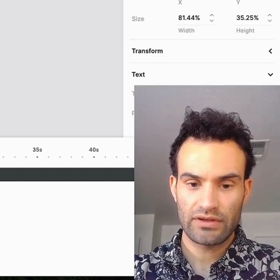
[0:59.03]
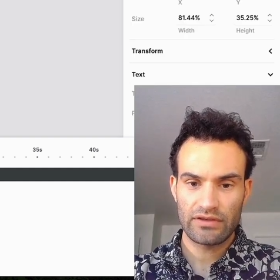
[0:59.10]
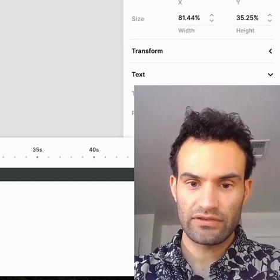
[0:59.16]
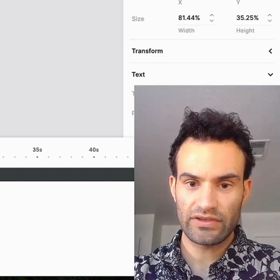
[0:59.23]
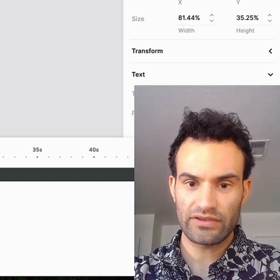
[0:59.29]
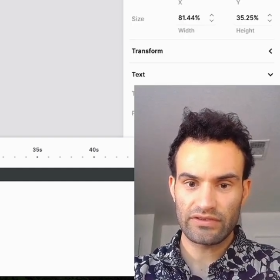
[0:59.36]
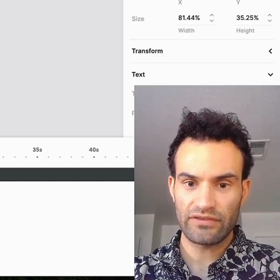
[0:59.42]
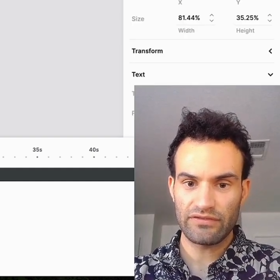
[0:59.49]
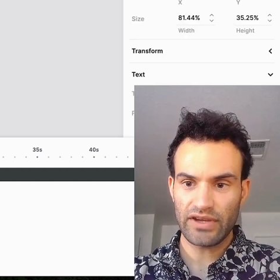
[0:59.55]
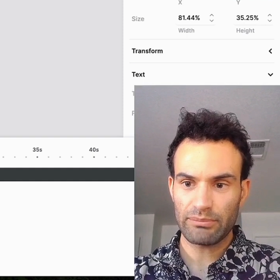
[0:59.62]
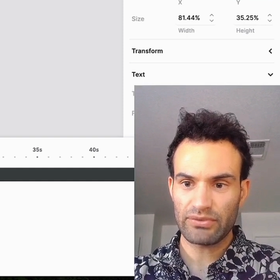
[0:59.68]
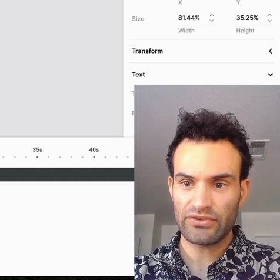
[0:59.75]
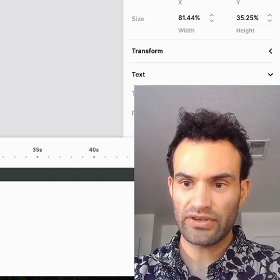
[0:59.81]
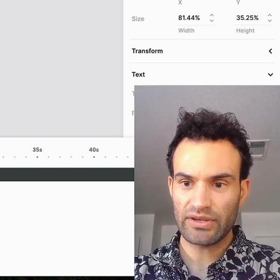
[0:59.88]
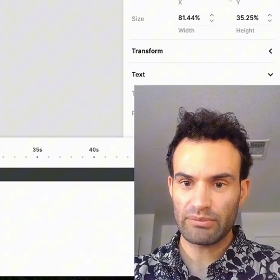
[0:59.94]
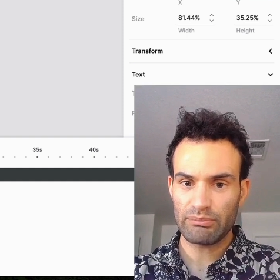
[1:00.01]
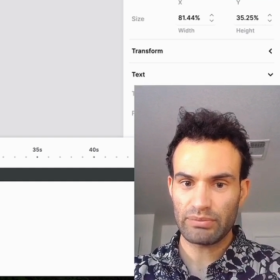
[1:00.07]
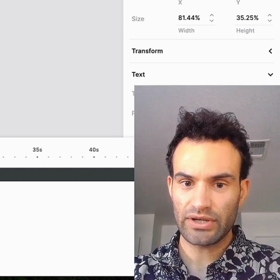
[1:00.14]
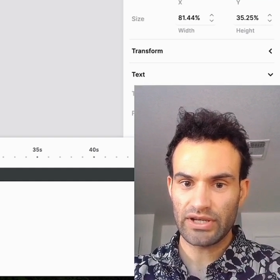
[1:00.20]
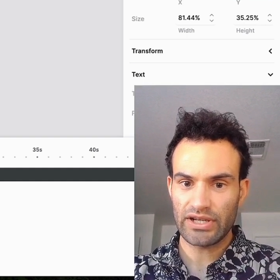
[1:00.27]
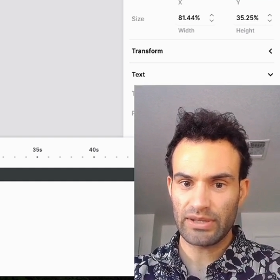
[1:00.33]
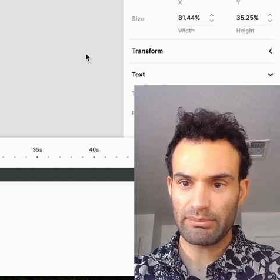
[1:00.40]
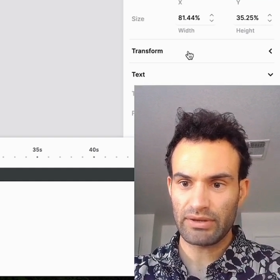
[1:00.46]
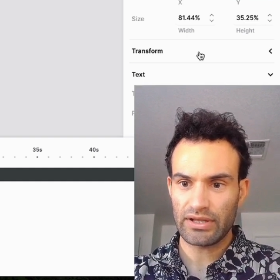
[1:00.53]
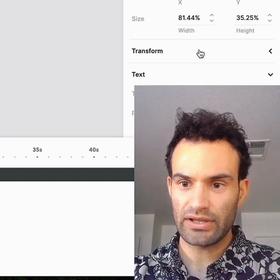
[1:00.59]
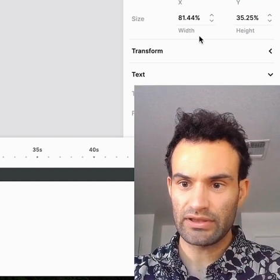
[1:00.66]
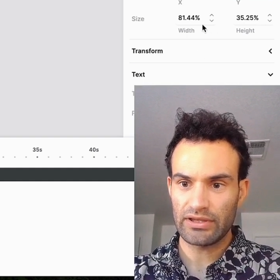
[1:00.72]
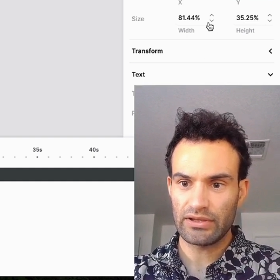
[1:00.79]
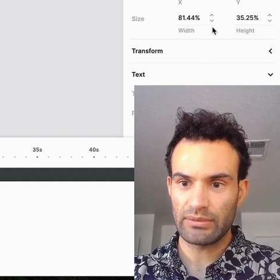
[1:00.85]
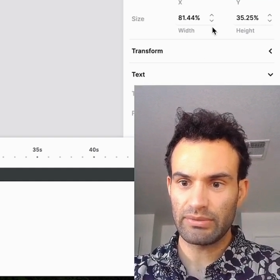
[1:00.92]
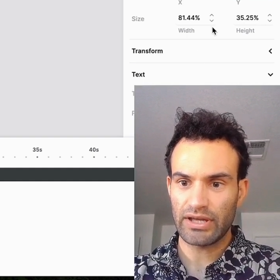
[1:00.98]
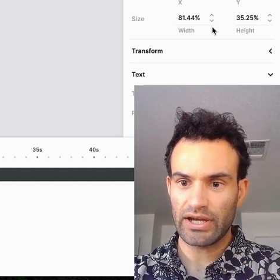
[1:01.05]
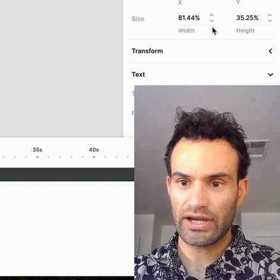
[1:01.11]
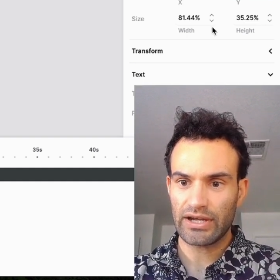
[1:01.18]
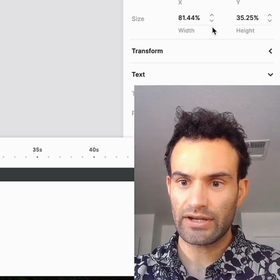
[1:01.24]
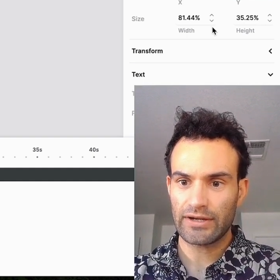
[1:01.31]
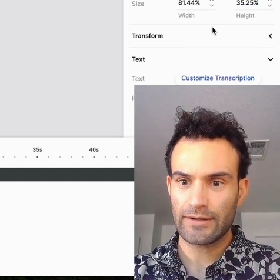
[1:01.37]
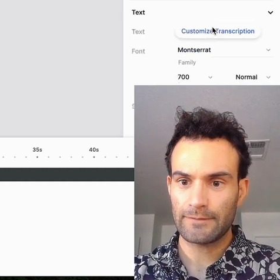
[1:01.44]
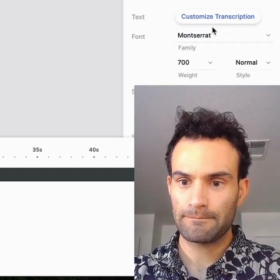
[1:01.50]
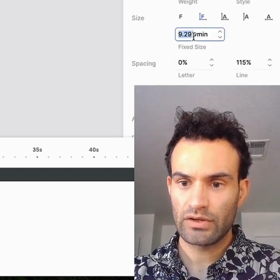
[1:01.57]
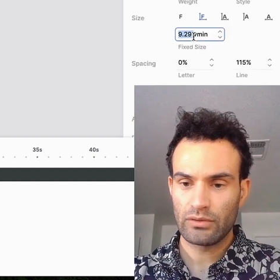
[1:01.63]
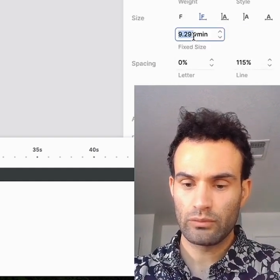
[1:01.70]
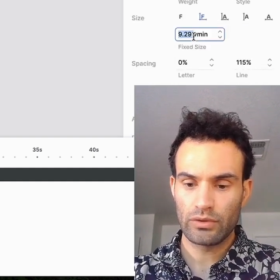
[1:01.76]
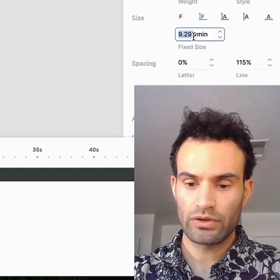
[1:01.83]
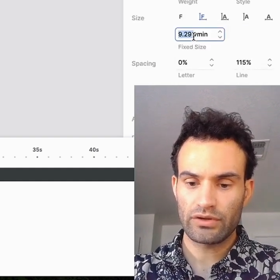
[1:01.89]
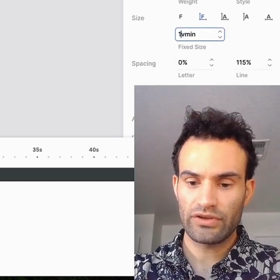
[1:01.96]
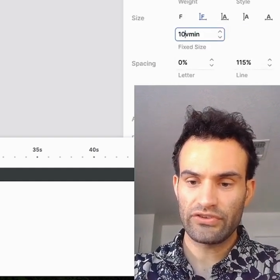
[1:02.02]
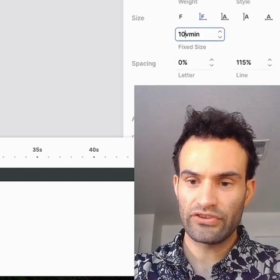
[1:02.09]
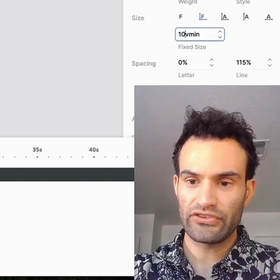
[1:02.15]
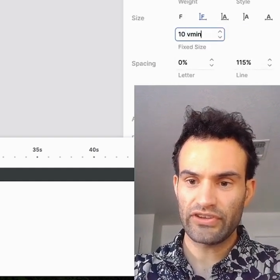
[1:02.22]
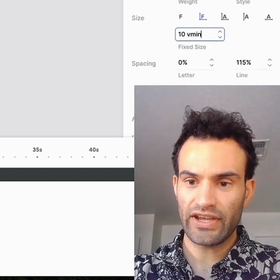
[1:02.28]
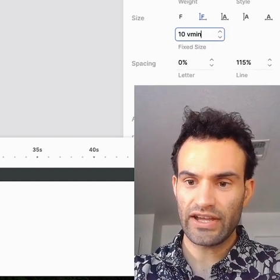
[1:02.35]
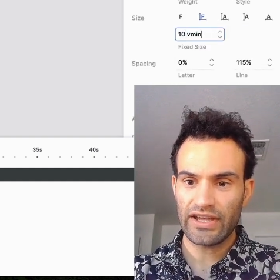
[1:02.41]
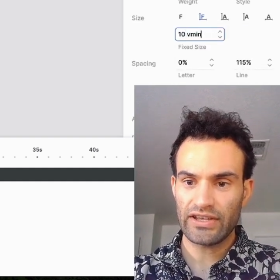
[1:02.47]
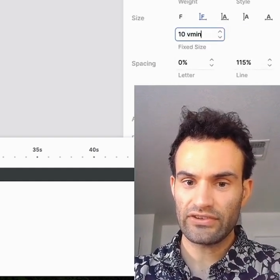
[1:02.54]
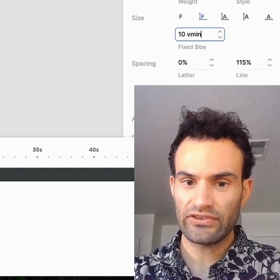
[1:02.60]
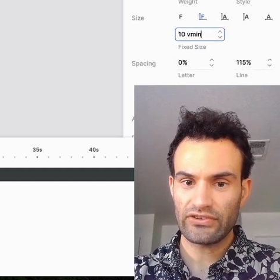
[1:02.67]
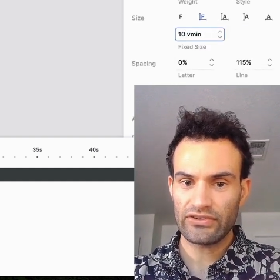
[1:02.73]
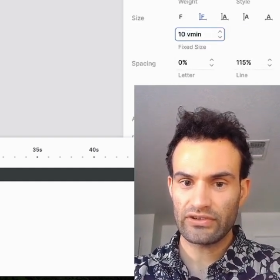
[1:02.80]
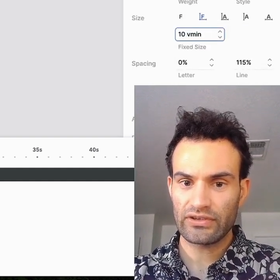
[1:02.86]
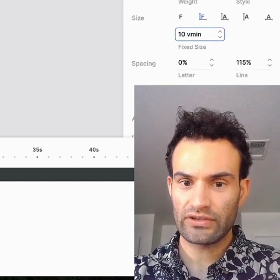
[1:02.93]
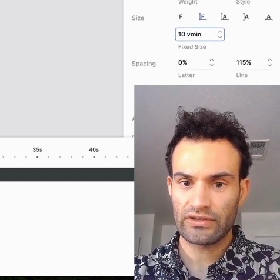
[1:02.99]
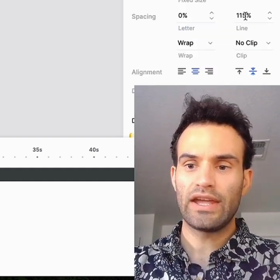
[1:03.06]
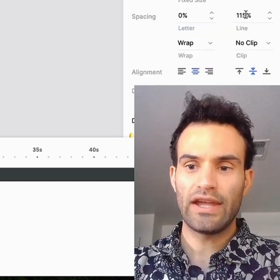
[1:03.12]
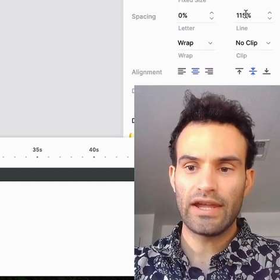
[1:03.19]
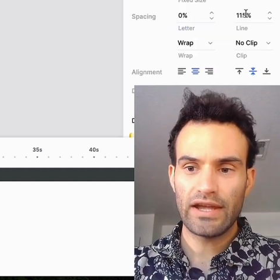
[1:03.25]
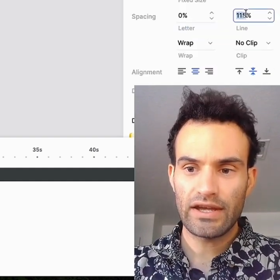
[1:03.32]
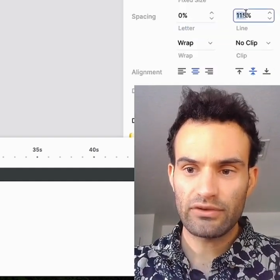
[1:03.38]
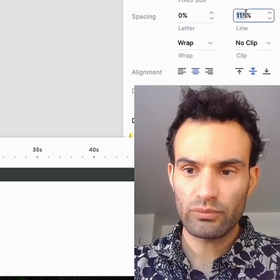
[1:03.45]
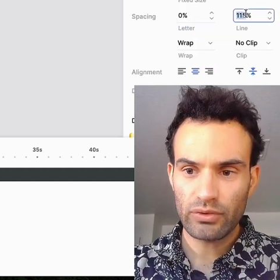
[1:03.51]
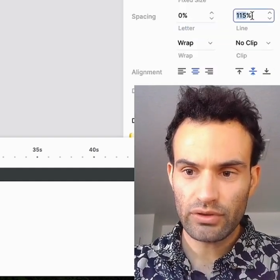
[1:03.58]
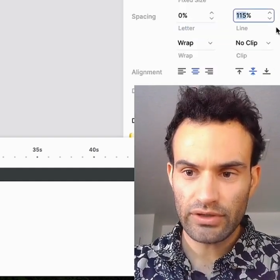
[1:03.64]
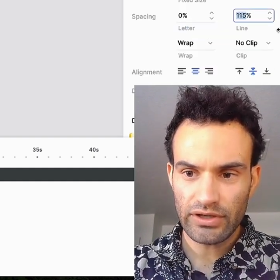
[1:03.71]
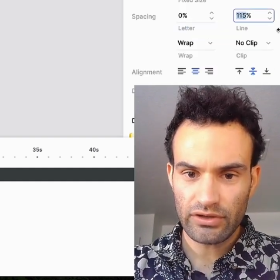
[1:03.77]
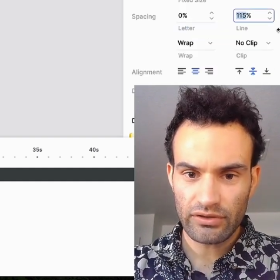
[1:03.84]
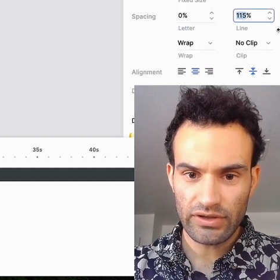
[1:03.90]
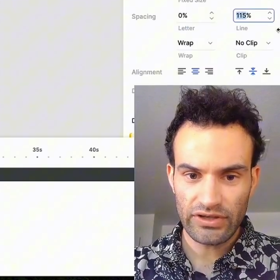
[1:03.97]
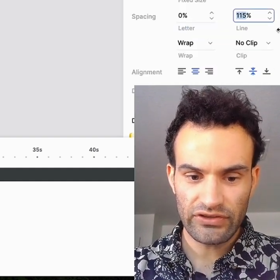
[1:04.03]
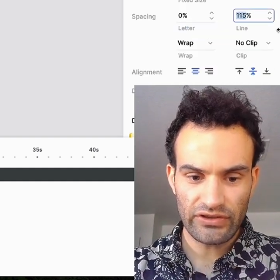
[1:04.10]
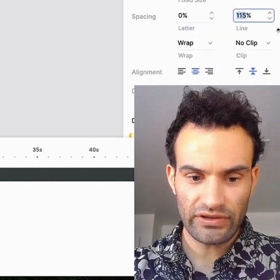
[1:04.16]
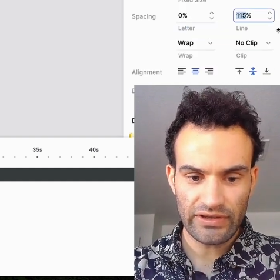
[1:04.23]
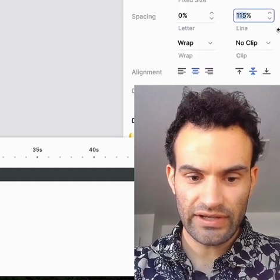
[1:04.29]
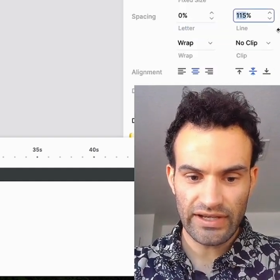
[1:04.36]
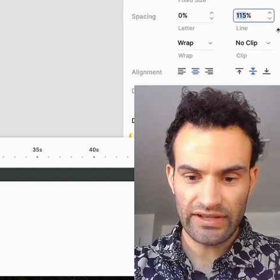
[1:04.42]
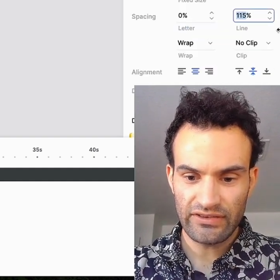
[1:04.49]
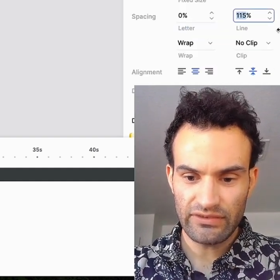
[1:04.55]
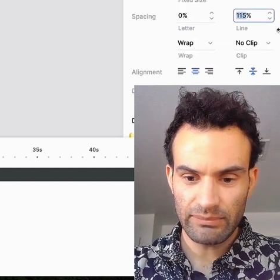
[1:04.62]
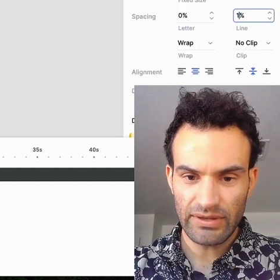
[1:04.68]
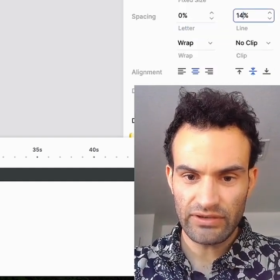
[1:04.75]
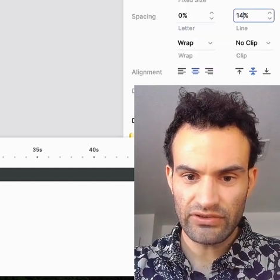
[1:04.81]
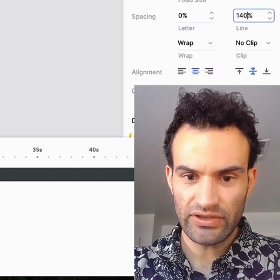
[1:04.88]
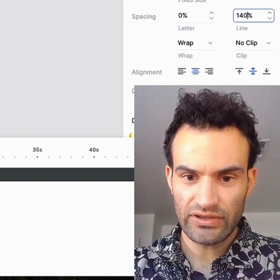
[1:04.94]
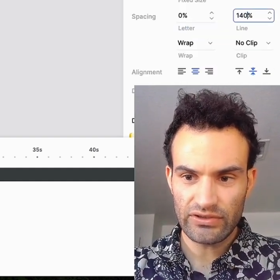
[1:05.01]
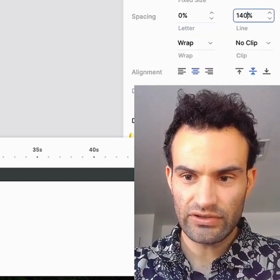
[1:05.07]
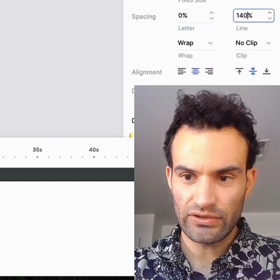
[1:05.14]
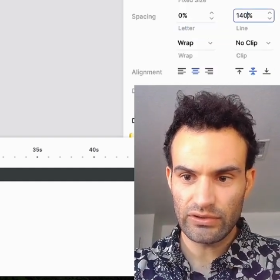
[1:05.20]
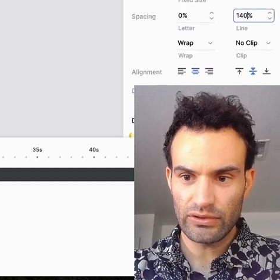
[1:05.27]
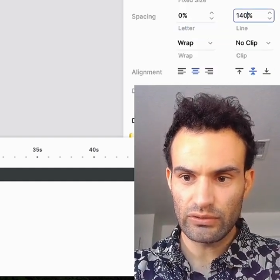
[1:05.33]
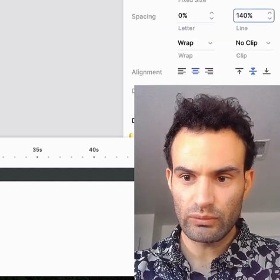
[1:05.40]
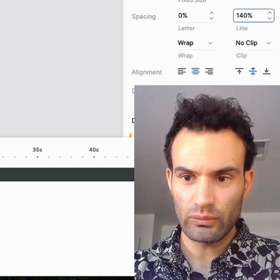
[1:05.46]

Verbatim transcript: 65%, bring it up a little bit higher. We'll increase the size and we'll increase the line spacing to